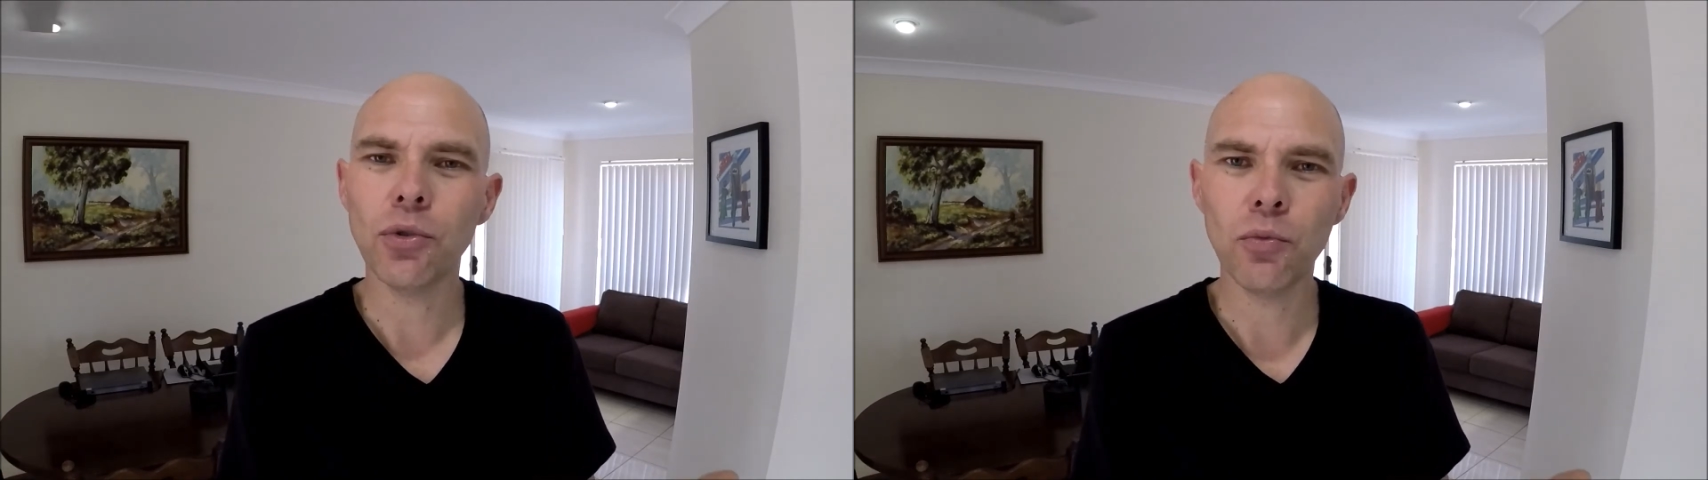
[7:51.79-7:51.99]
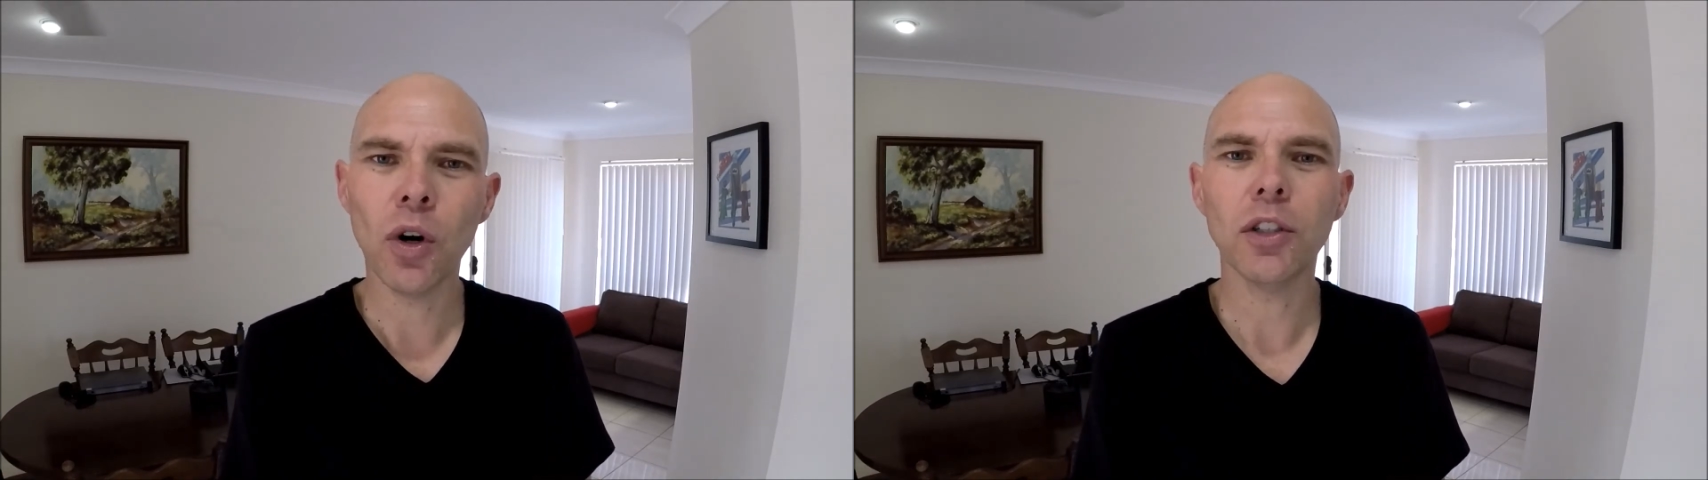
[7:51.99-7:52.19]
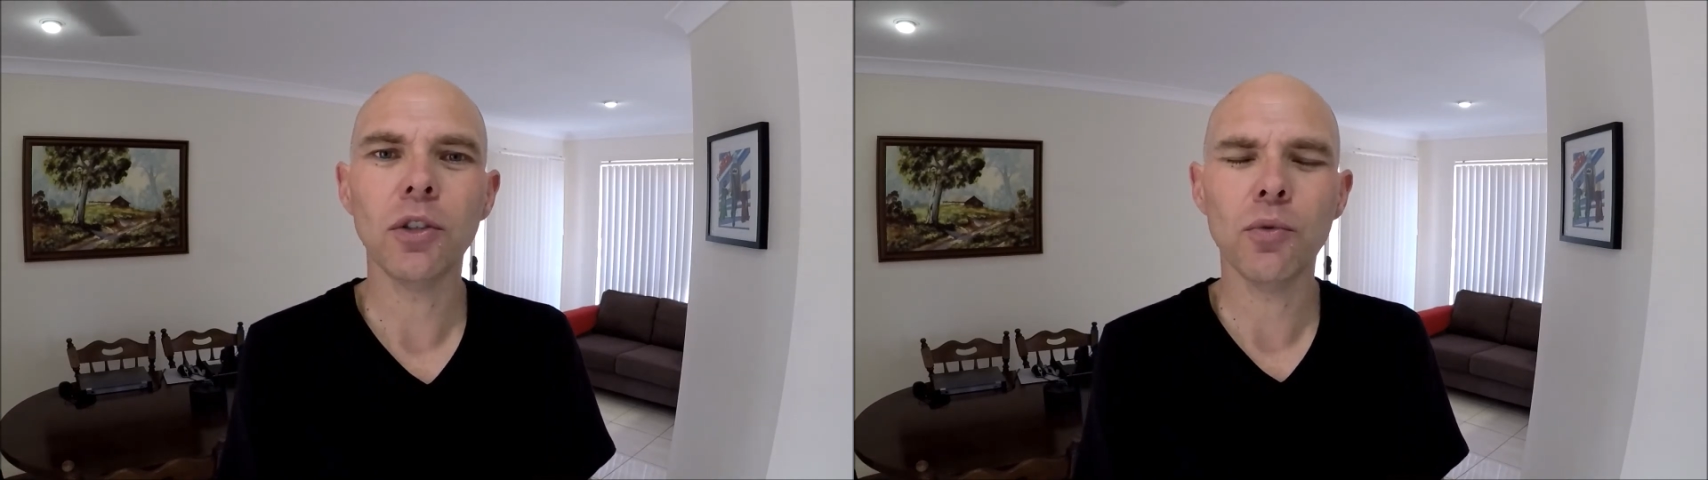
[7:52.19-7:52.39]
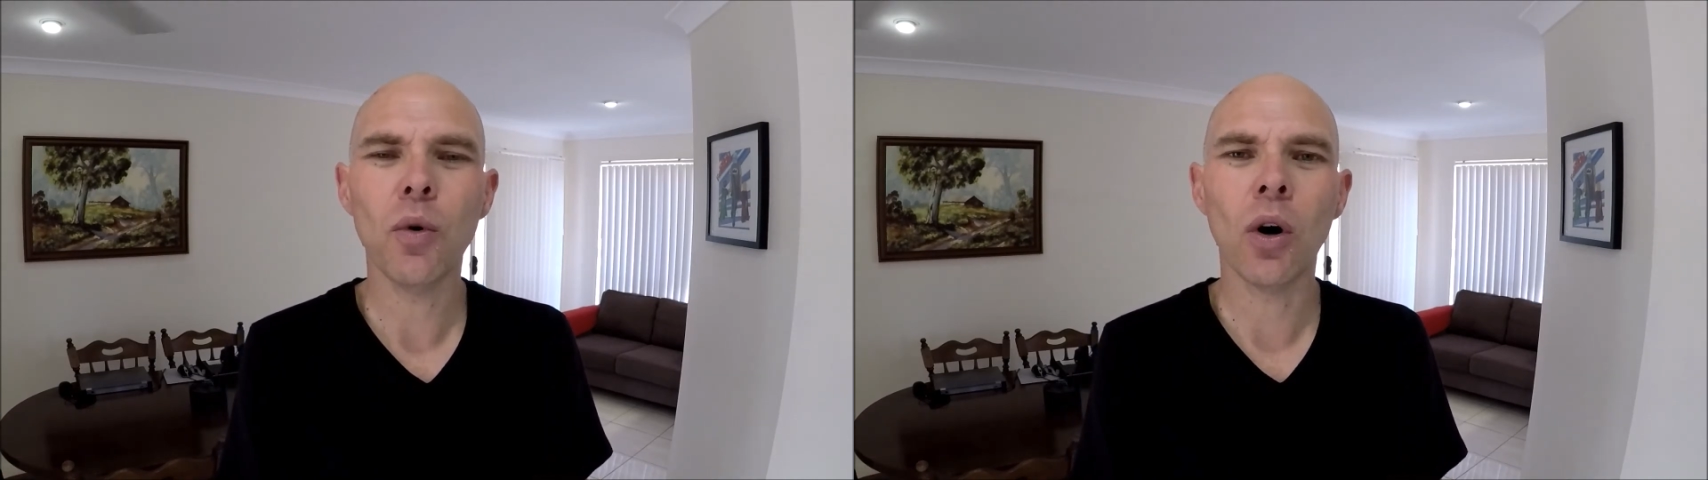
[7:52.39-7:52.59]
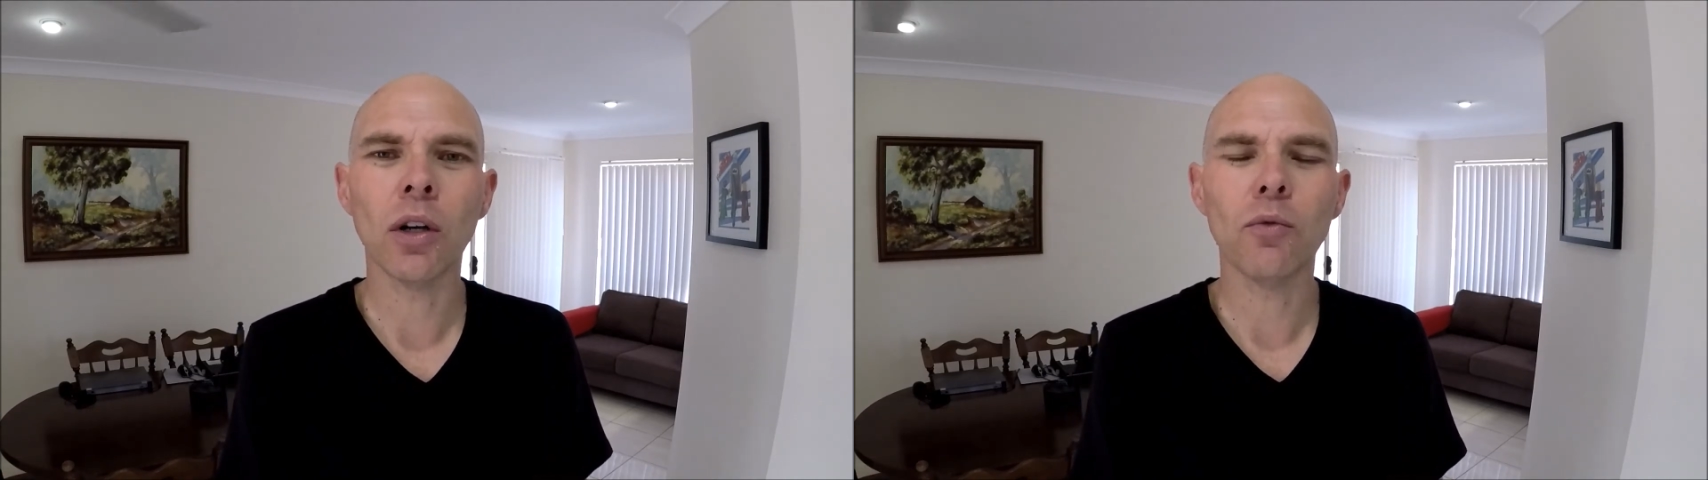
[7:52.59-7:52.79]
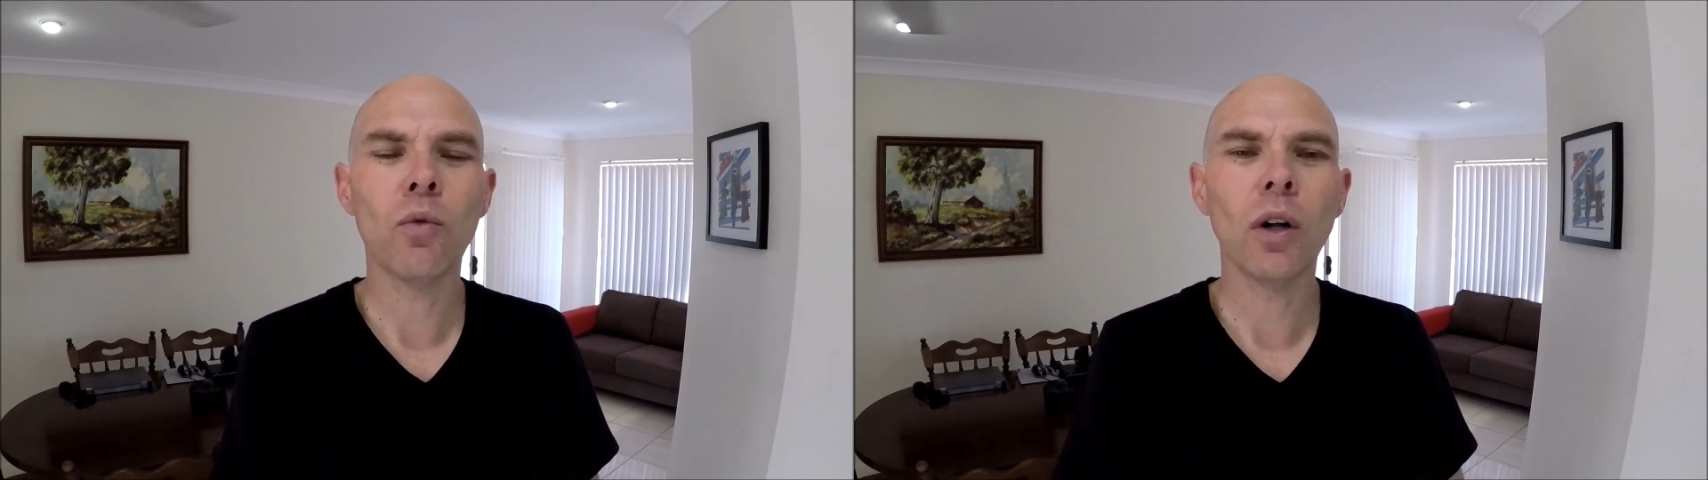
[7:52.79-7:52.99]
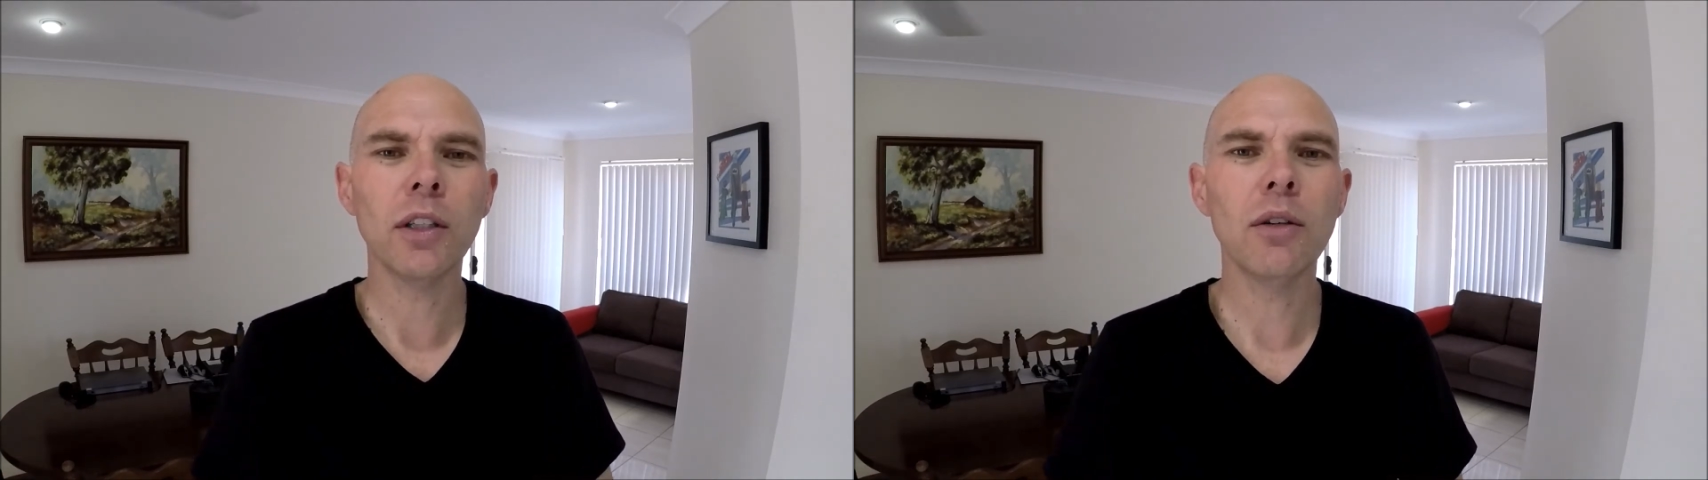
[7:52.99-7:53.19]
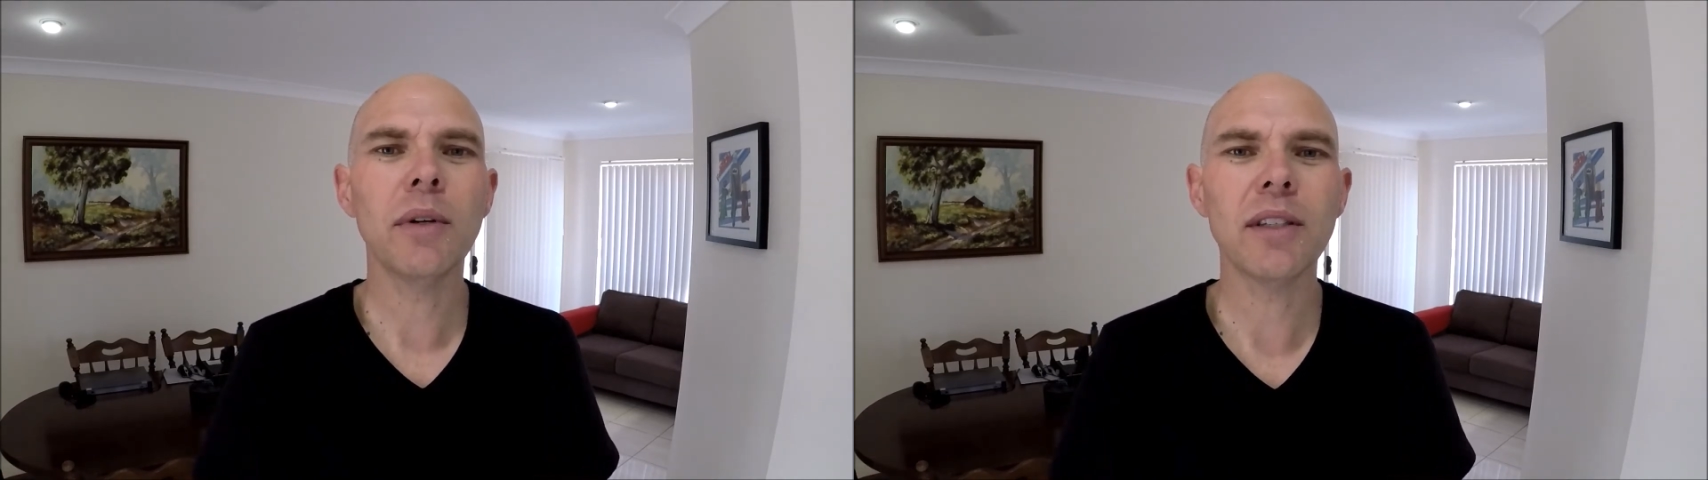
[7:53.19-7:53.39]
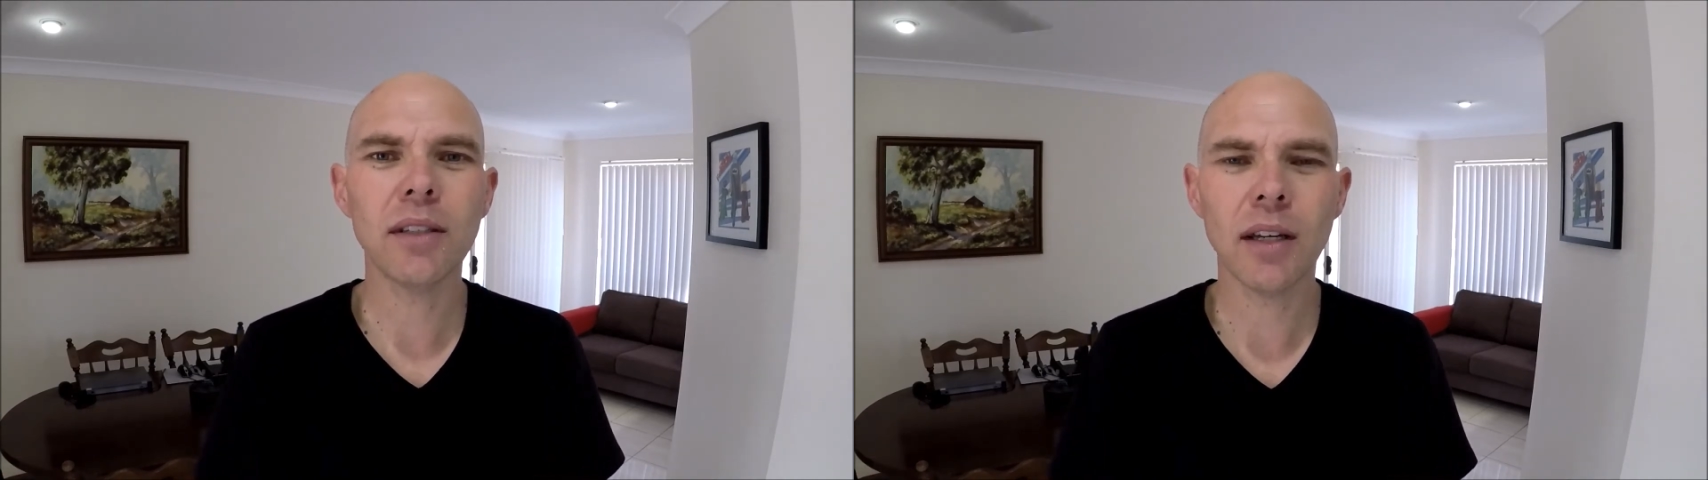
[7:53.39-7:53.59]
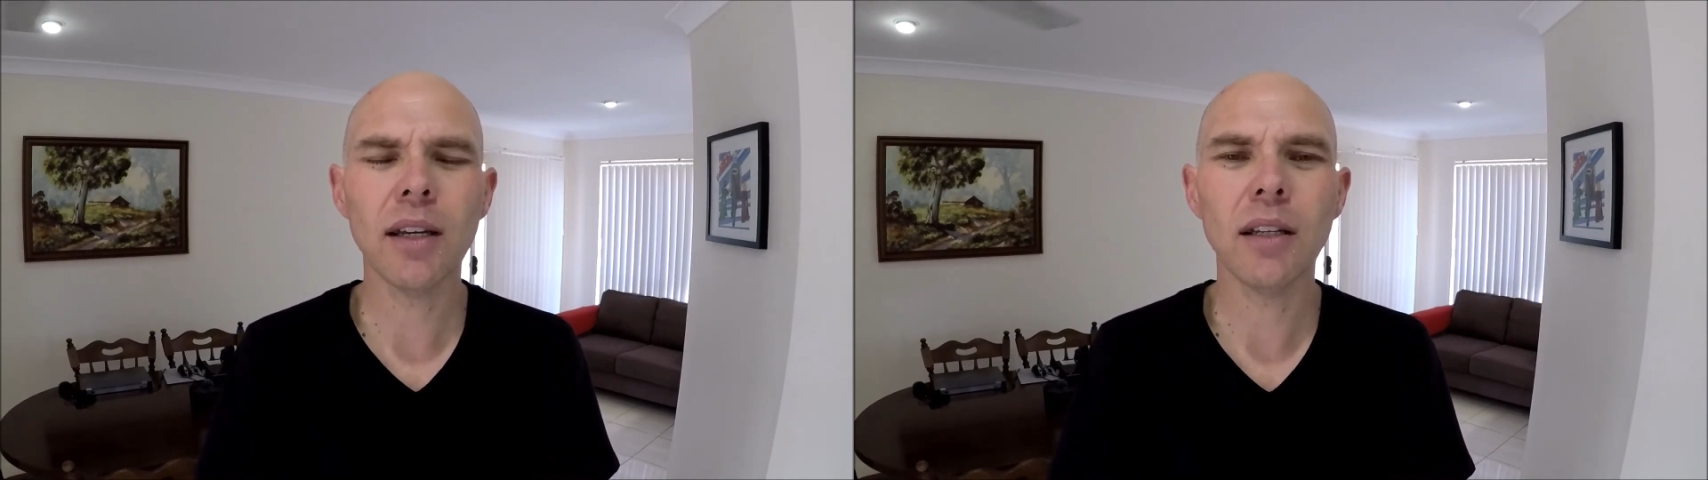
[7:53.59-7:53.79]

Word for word: what you want while you are stuck